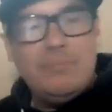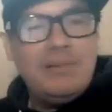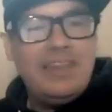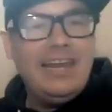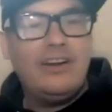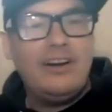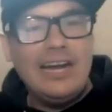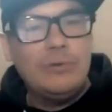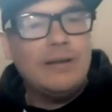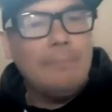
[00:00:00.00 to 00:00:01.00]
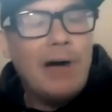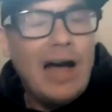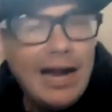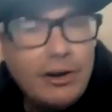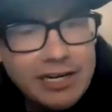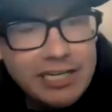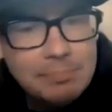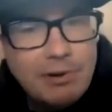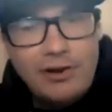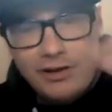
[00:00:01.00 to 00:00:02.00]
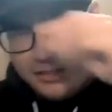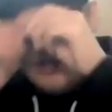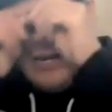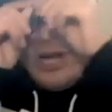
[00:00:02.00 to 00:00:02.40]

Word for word: but they thought it was a Pyrex pot